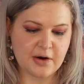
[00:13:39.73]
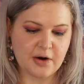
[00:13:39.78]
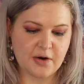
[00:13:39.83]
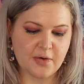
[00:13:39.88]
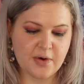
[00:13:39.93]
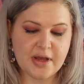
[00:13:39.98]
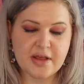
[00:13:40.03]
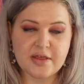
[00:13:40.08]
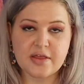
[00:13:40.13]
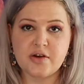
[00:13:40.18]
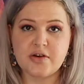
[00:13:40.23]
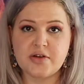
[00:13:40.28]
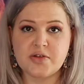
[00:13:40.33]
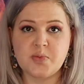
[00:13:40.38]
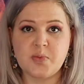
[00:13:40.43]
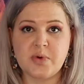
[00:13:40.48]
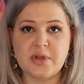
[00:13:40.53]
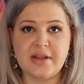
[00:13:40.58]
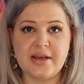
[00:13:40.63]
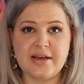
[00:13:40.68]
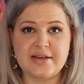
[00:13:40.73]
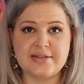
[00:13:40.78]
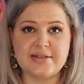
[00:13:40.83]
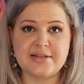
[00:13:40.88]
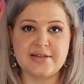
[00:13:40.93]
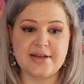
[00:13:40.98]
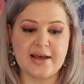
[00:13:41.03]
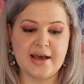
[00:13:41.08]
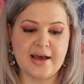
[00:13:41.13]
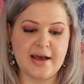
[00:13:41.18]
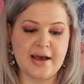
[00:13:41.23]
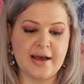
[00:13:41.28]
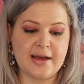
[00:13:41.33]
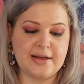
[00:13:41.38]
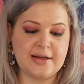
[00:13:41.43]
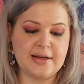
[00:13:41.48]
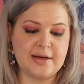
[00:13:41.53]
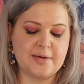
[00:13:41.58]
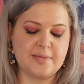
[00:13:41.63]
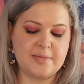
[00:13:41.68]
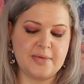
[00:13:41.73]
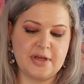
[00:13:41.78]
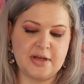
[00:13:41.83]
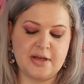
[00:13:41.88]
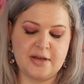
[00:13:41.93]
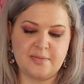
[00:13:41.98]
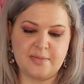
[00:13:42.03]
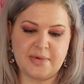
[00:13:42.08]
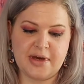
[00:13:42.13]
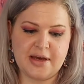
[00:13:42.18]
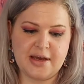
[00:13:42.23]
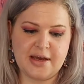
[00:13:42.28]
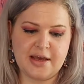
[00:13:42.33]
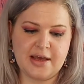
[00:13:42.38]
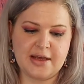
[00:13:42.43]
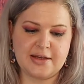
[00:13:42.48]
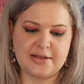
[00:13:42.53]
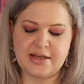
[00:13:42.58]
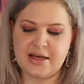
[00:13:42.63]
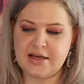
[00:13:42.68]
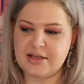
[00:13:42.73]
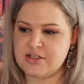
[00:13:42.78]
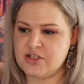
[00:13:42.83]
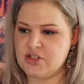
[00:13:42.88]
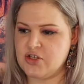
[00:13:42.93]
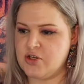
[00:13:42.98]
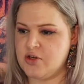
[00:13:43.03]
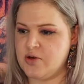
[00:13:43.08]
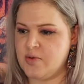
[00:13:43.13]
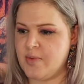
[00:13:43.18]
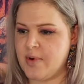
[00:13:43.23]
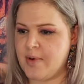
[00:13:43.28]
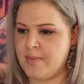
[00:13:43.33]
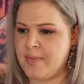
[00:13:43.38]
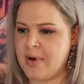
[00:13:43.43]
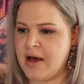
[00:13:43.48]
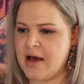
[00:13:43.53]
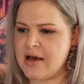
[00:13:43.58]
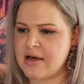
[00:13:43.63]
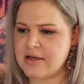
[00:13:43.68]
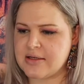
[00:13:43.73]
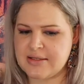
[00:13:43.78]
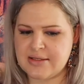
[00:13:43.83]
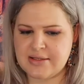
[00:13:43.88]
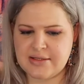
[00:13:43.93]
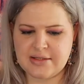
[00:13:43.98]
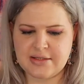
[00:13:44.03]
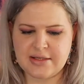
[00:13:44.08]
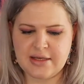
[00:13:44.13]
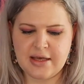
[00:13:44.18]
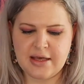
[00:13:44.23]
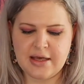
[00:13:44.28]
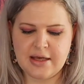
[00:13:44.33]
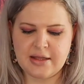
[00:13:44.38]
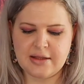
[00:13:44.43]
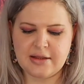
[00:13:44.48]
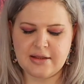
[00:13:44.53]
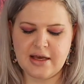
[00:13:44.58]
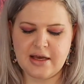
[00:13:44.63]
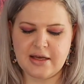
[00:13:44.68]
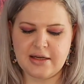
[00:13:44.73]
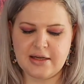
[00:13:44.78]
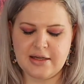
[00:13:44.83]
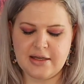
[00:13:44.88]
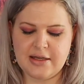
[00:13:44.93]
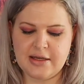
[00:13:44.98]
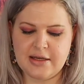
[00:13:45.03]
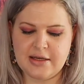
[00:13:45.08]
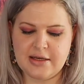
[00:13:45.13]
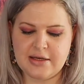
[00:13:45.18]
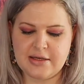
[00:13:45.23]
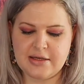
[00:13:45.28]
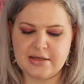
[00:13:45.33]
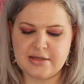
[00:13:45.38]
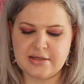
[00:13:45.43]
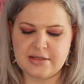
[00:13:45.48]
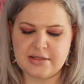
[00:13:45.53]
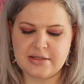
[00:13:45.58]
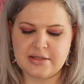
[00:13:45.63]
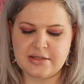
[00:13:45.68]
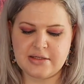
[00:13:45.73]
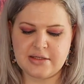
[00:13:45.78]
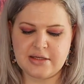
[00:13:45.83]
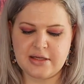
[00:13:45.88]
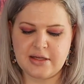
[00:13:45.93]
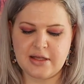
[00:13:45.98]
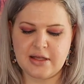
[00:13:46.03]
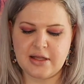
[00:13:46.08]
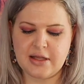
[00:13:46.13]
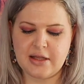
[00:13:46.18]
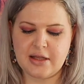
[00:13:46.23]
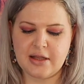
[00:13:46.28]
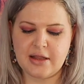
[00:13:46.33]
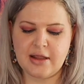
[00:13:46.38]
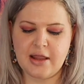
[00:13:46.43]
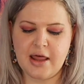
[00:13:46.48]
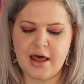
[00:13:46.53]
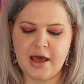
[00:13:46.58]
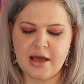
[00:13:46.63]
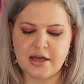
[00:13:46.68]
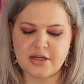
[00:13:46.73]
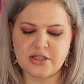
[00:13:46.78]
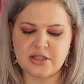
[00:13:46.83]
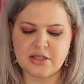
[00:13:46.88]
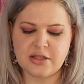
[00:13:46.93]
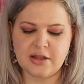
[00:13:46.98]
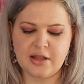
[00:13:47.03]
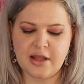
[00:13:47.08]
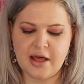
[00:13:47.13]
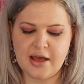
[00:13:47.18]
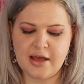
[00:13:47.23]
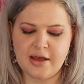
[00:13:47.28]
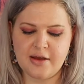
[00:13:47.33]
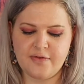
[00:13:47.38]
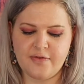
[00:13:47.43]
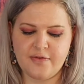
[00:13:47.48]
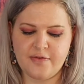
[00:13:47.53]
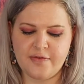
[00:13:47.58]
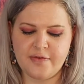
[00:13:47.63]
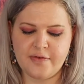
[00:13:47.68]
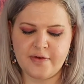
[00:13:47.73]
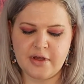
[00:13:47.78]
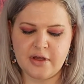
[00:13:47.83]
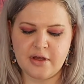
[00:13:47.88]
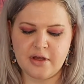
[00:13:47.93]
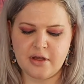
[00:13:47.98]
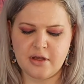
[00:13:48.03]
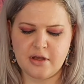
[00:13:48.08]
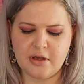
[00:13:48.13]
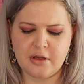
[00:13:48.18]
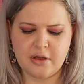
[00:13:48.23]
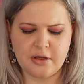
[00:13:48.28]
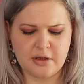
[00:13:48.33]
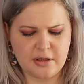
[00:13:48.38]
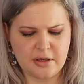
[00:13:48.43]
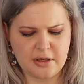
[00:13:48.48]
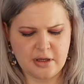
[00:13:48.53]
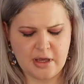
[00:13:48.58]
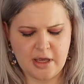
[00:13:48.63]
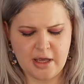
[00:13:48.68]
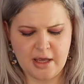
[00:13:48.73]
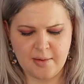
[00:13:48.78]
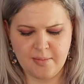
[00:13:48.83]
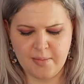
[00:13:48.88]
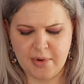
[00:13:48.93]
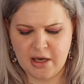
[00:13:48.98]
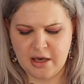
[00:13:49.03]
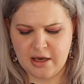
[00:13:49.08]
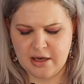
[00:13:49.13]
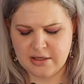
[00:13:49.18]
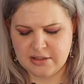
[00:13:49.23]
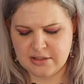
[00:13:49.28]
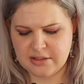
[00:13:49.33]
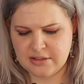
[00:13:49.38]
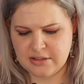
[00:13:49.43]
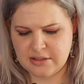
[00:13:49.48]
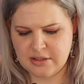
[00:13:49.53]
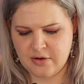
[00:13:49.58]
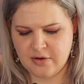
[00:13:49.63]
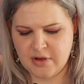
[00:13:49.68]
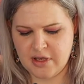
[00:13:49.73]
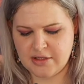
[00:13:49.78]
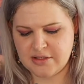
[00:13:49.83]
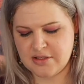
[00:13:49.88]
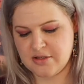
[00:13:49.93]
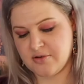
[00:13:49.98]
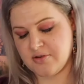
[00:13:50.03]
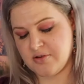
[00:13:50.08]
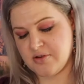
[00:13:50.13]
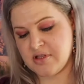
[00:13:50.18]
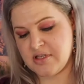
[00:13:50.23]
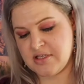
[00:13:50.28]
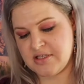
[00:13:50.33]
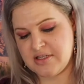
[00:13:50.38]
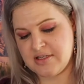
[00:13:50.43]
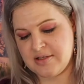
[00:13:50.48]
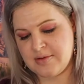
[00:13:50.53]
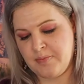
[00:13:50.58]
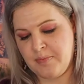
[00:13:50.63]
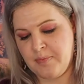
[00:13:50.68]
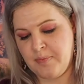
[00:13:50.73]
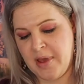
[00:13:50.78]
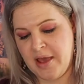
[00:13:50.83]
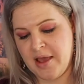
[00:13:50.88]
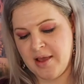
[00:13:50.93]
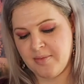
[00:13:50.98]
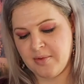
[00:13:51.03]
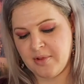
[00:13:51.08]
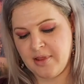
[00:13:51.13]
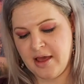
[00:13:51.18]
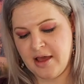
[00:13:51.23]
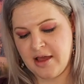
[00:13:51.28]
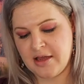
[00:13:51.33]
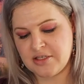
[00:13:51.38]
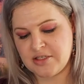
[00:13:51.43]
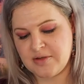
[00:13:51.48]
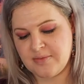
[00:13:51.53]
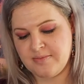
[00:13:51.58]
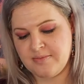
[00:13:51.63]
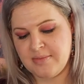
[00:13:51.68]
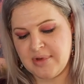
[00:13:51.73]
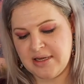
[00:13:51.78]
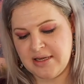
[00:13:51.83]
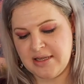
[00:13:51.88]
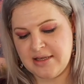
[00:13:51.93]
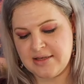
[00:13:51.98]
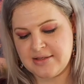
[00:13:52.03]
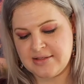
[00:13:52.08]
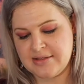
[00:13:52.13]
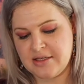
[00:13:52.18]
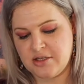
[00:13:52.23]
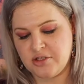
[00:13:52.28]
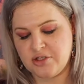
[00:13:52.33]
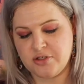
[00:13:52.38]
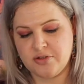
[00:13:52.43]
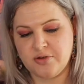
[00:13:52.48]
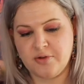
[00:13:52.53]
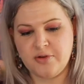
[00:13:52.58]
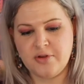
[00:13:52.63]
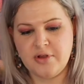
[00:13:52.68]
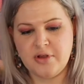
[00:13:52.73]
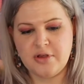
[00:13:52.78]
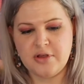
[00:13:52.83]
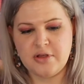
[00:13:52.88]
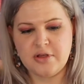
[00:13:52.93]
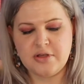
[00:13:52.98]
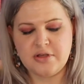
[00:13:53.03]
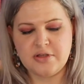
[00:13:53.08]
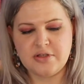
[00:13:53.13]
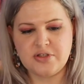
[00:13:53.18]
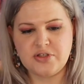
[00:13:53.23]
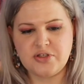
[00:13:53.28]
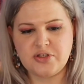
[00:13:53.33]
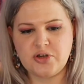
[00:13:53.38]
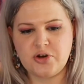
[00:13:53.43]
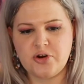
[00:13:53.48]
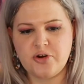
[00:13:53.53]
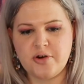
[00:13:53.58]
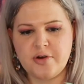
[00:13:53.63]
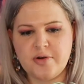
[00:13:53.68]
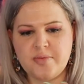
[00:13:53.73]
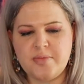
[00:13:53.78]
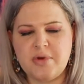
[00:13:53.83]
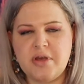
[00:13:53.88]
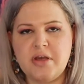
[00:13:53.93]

All right, there is one last item in my TestTube box. That is Lash Life A Boss. Okay, so this is Babe Lash Mini Essential Serum